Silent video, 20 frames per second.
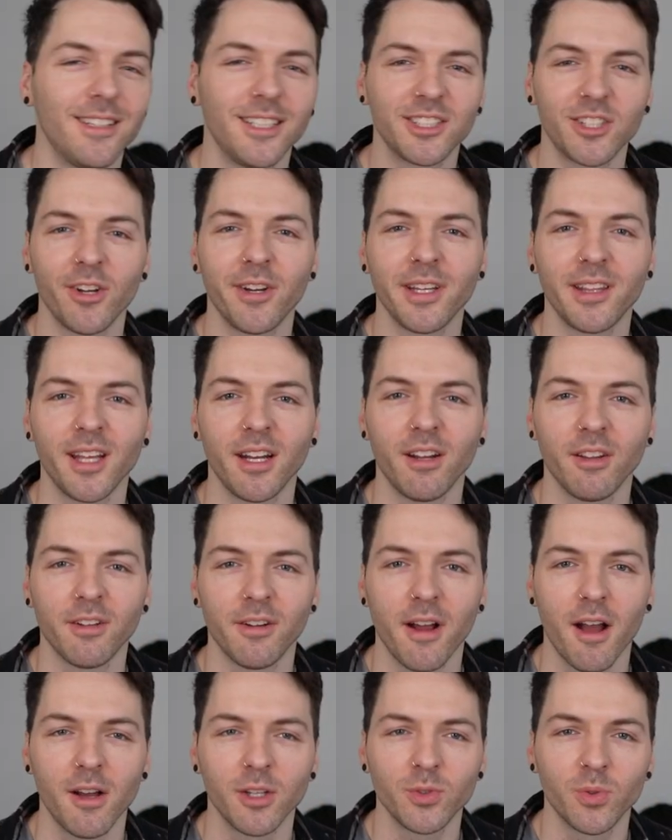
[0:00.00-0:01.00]
Let's go get that
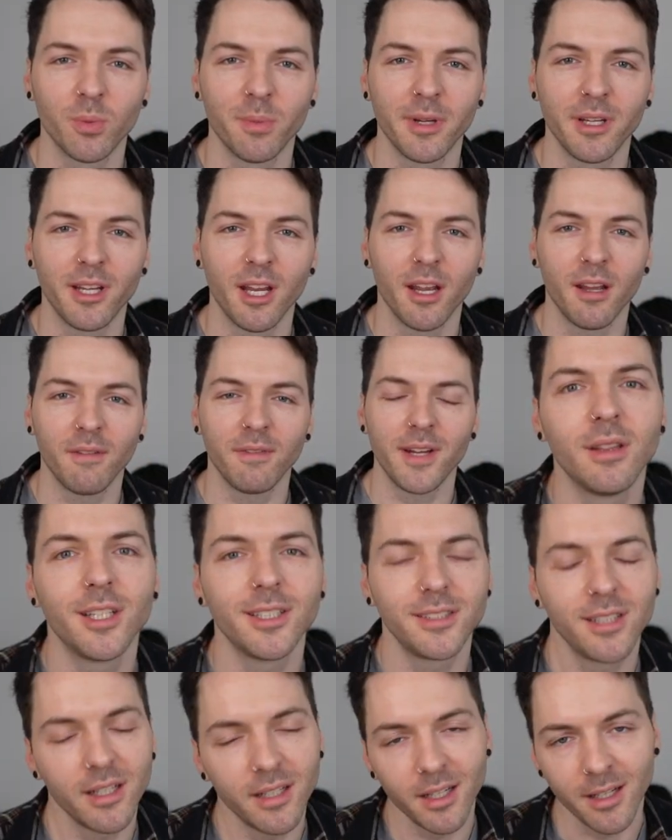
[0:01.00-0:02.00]
other housewarming gift. The
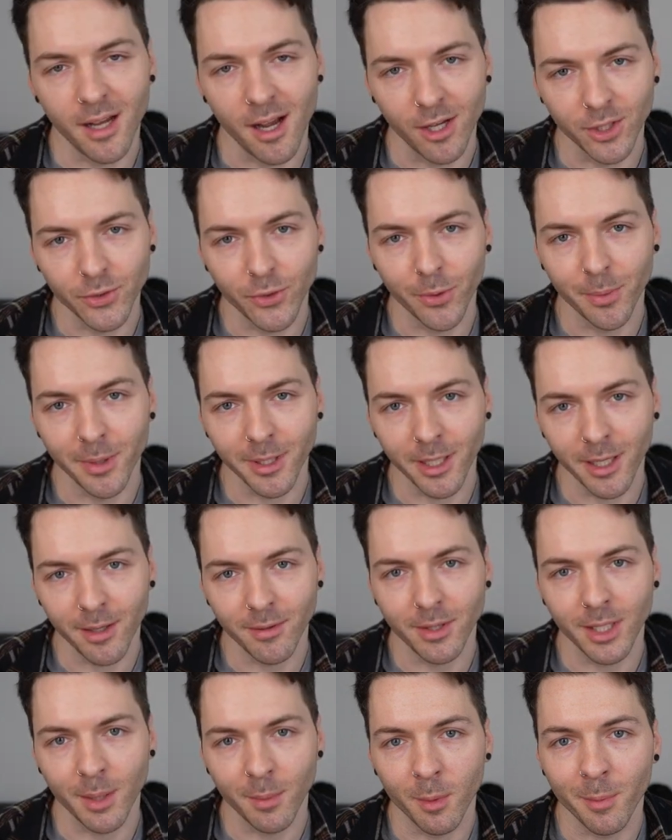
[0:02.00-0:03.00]
second housewarming
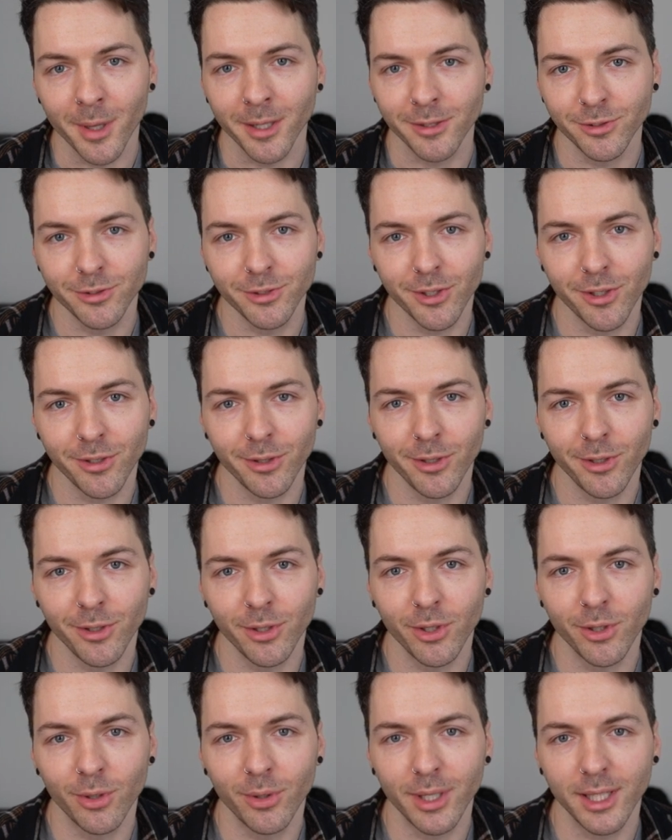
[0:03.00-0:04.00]
gift that I'm about to show
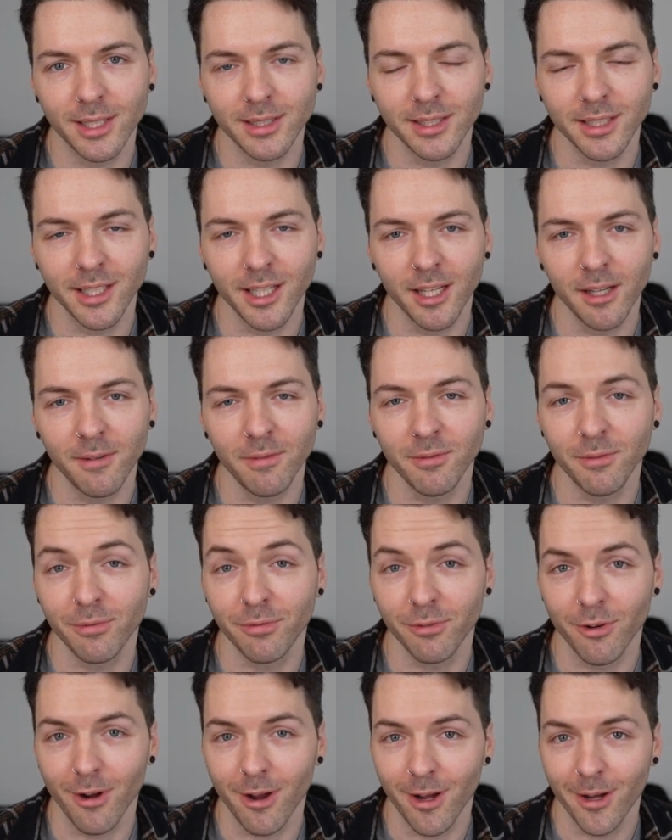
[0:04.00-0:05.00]
you is a gift
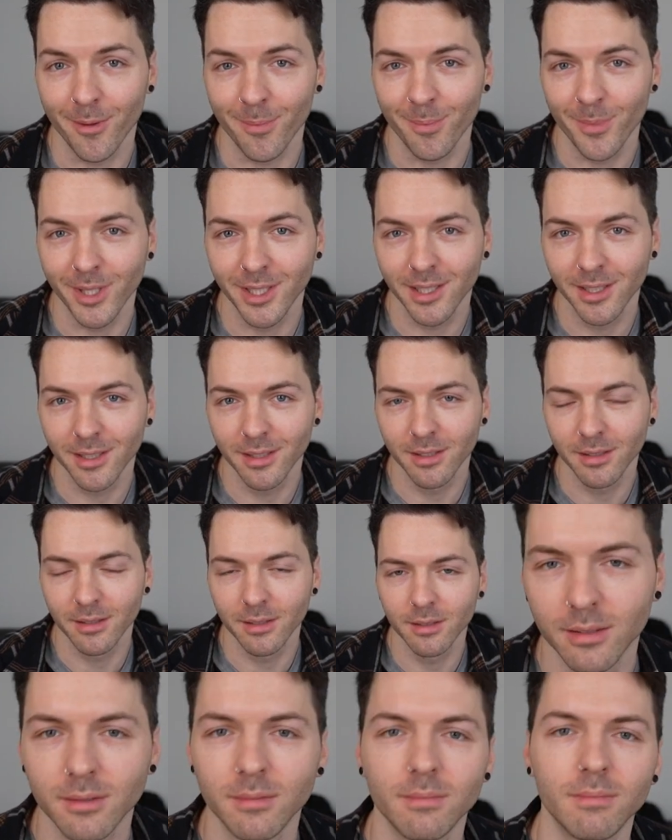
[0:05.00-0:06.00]
from
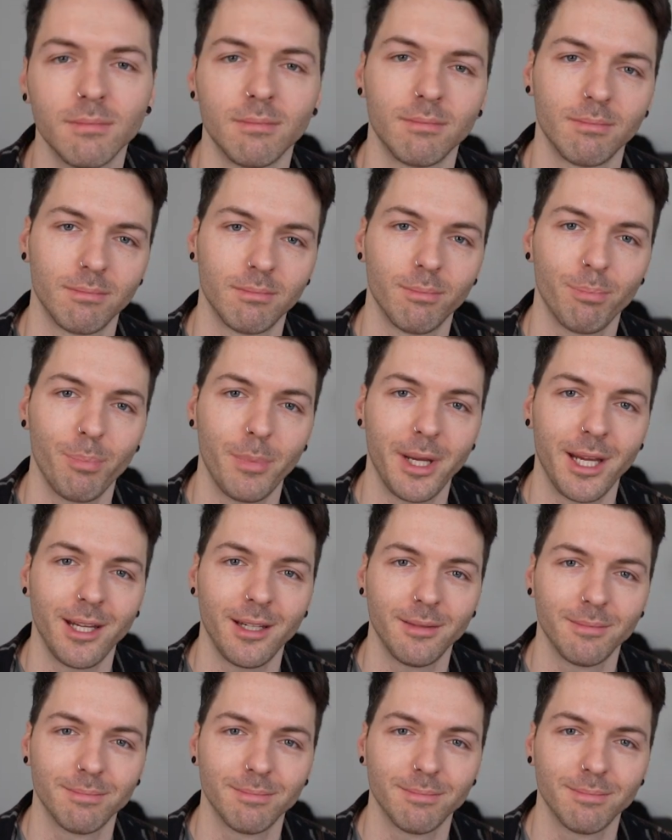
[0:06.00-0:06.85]
me.